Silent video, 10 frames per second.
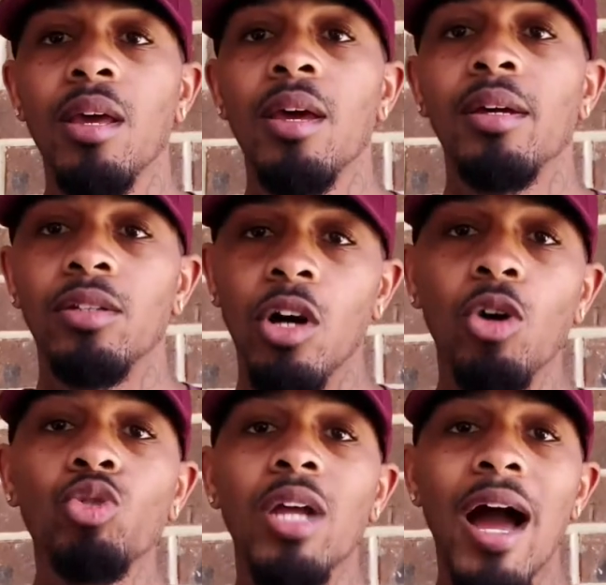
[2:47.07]

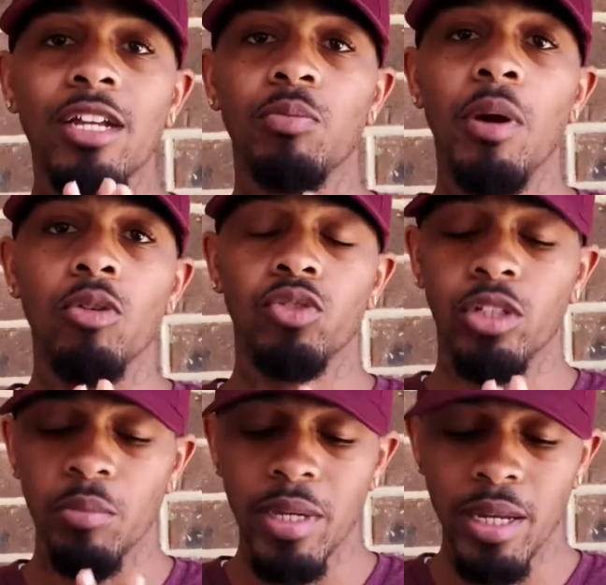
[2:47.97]
those guys both
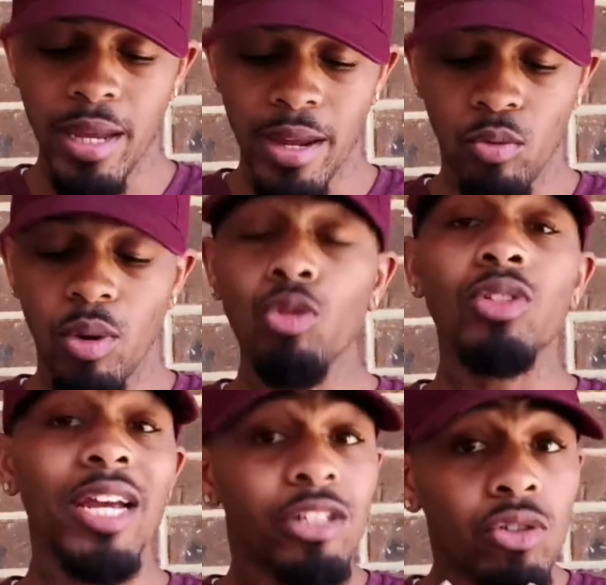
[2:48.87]
should be in that
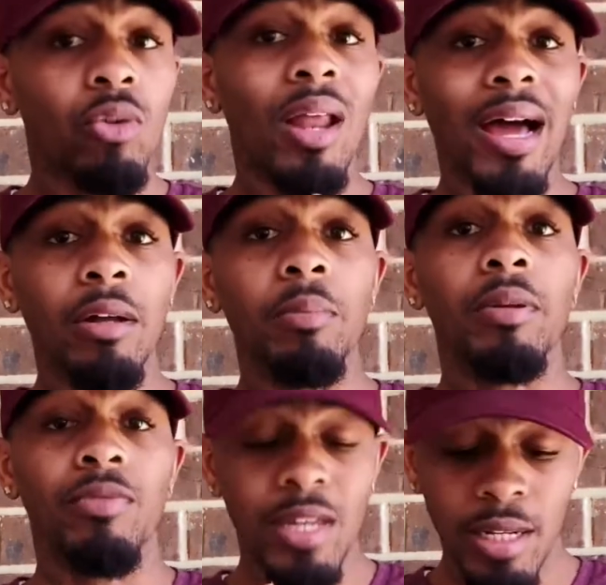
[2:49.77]
rotational lineup,
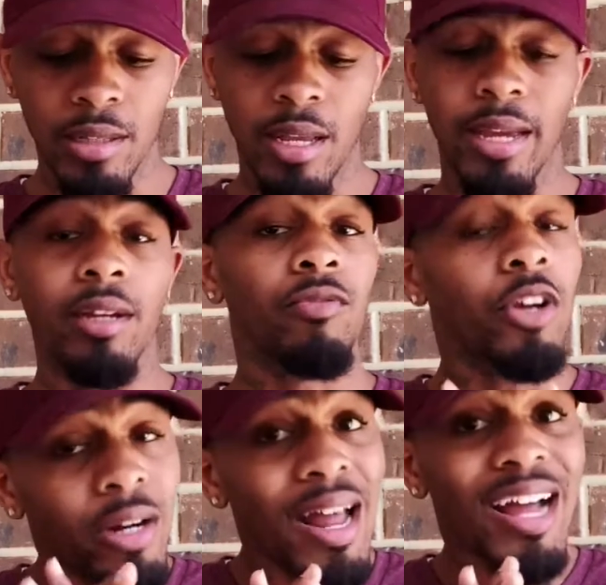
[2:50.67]
if anything. If
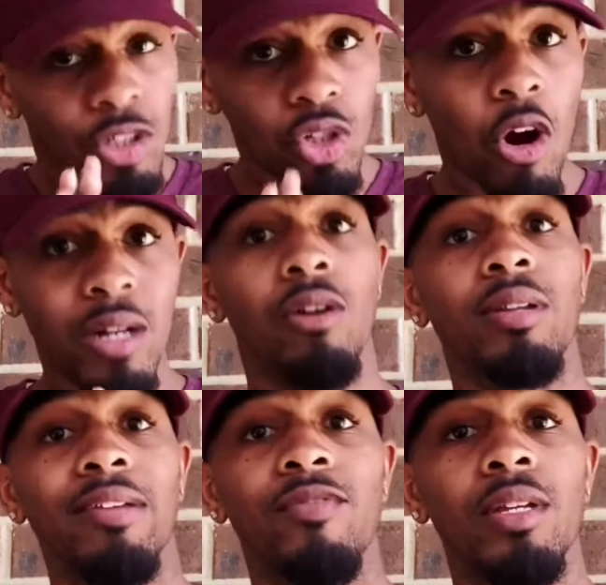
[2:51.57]
they're not starting on
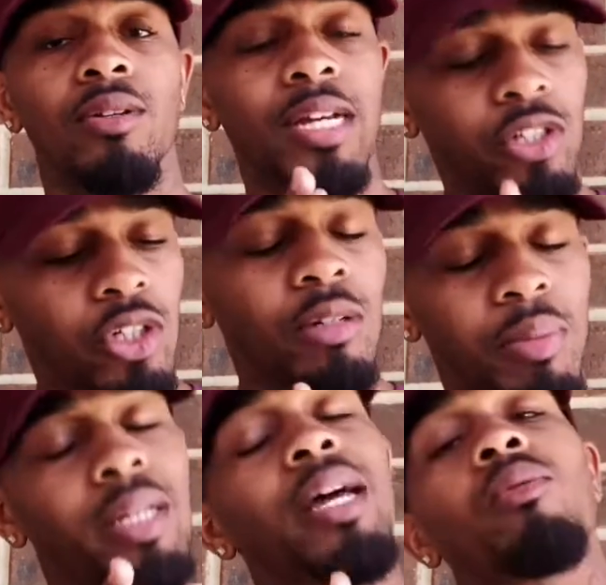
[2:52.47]
that field, they should be
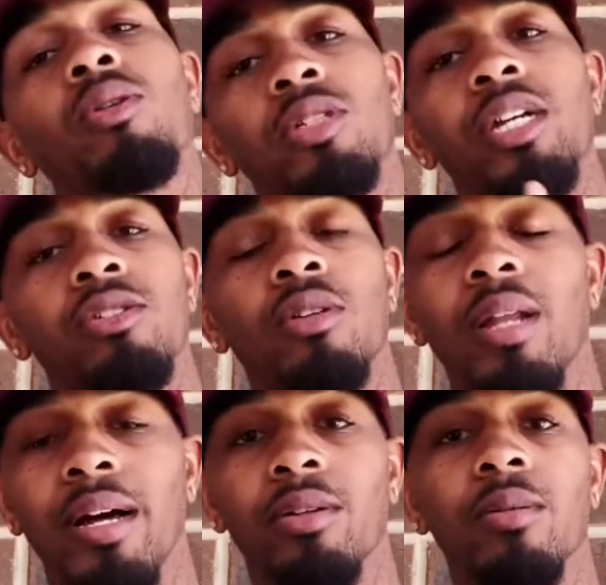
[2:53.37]
in that rotational
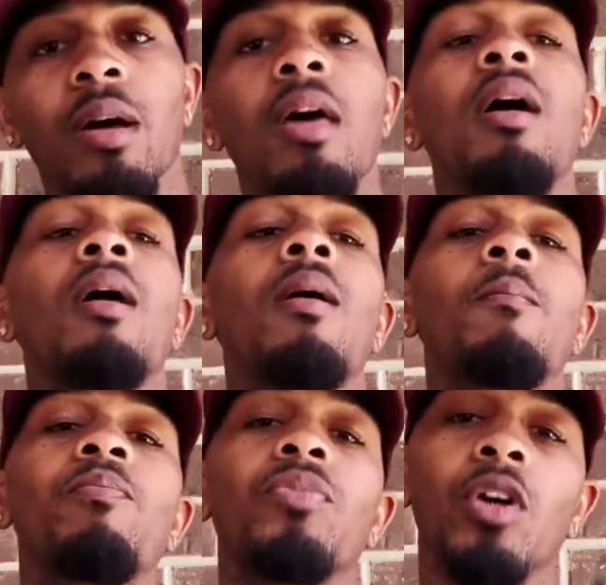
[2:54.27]
lineup.
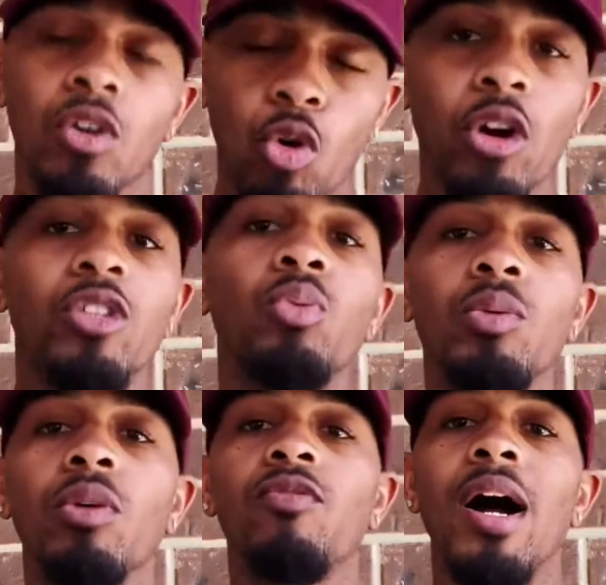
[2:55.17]
Of course, we
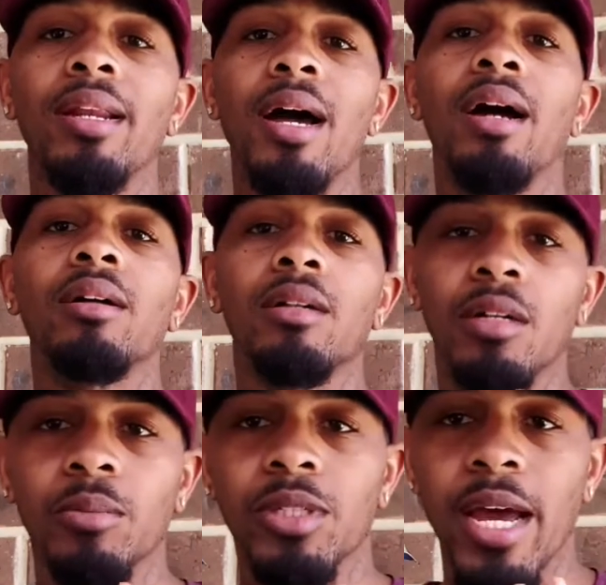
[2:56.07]
will find out
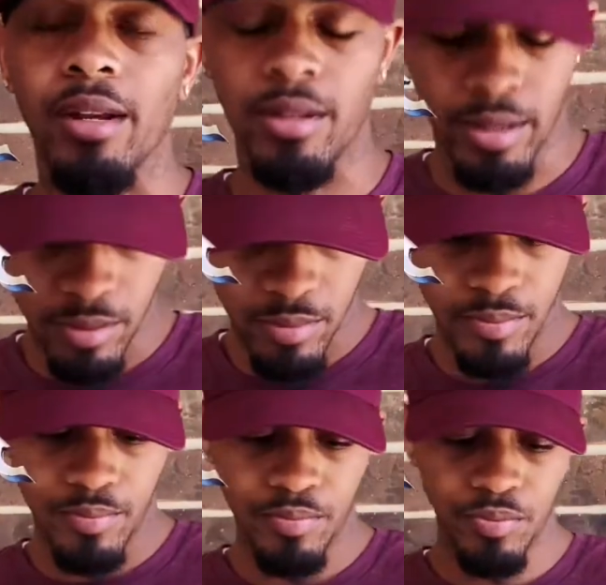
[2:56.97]
come Saturday.
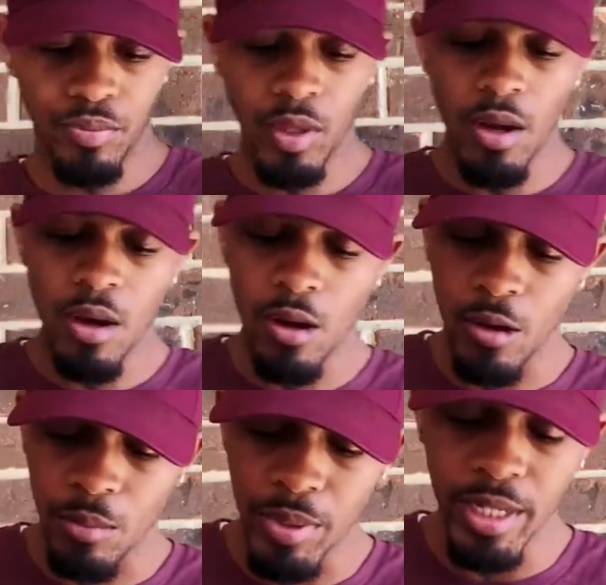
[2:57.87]

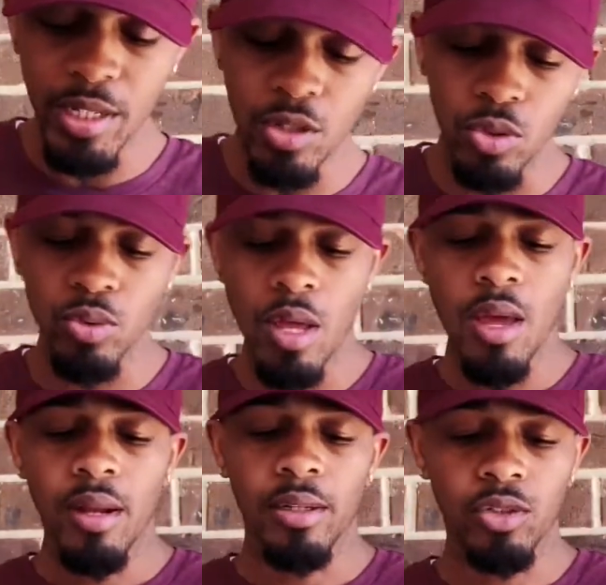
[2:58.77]
But anywho,
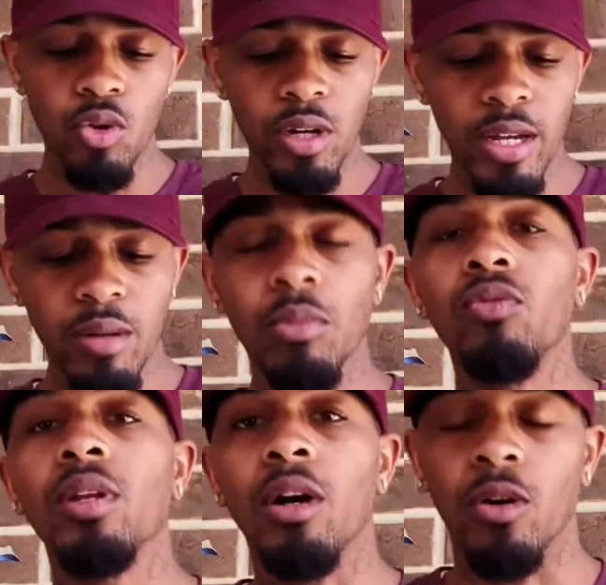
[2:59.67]
let's go ahead and move
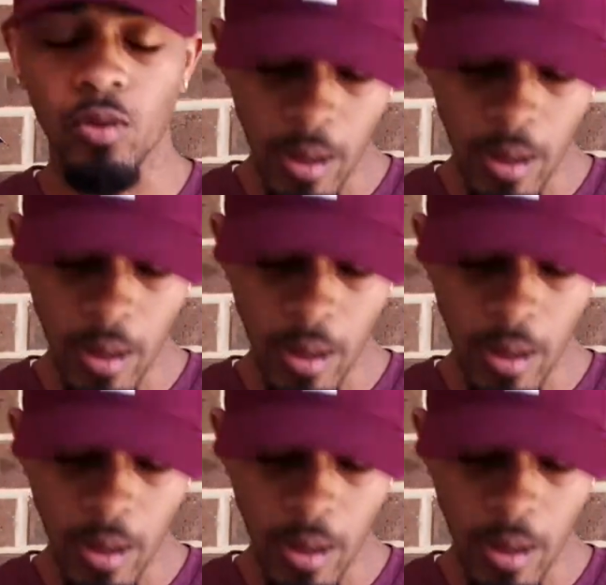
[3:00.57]
along.